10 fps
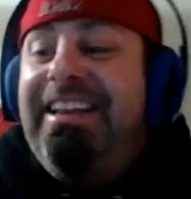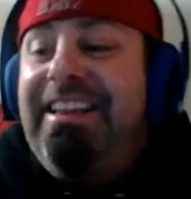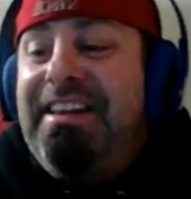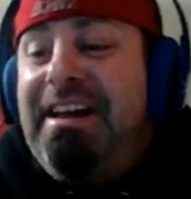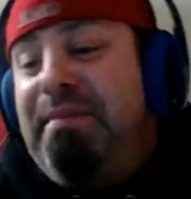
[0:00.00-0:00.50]

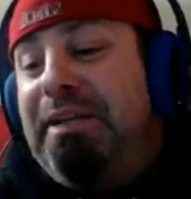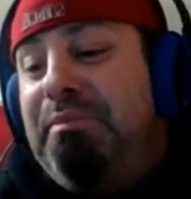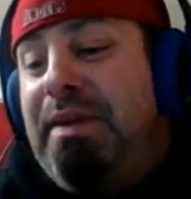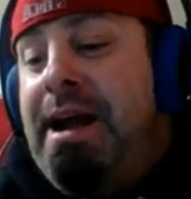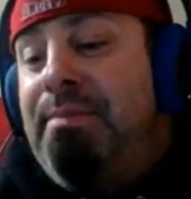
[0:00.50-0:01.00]
That makes
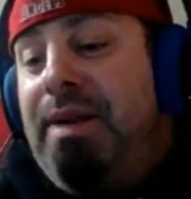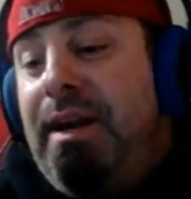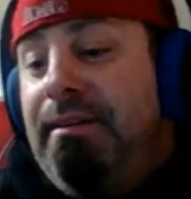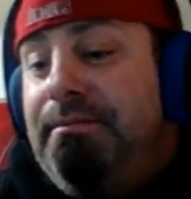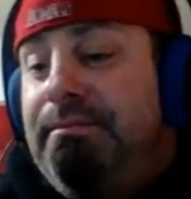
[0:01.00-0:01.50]
me happy.
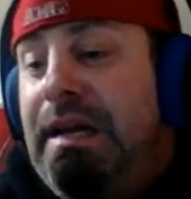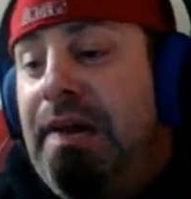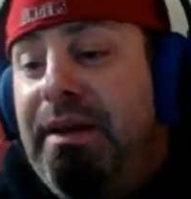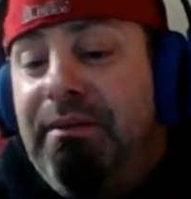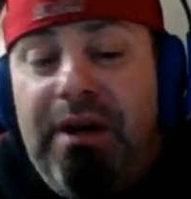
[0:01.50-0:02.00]

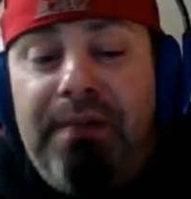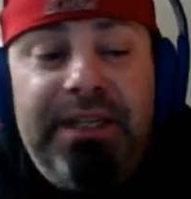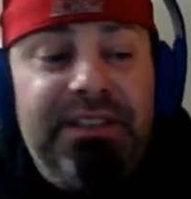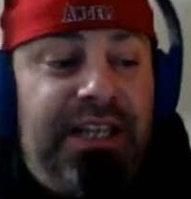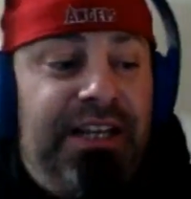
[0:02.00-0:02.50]
I mean, I'm
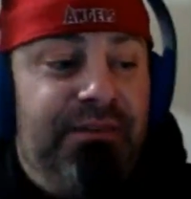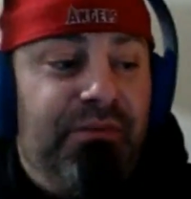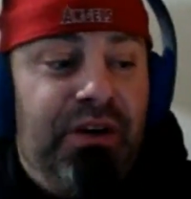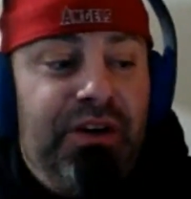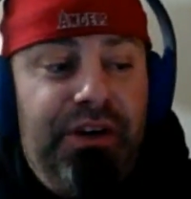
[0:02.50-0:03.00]
not saying that
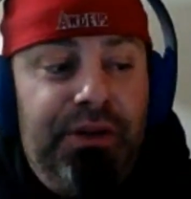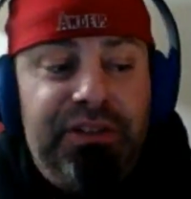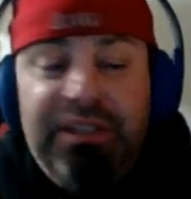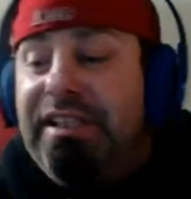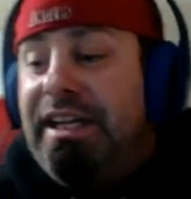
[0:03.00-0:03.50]
we're a huge
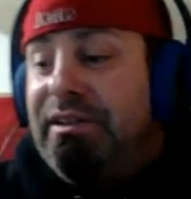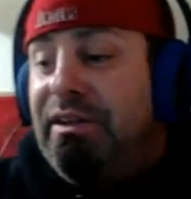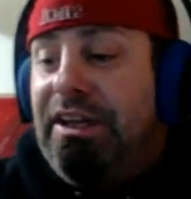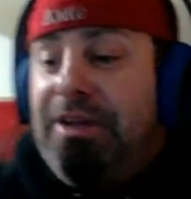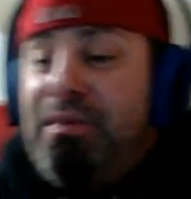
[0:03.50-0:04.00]
success or anything,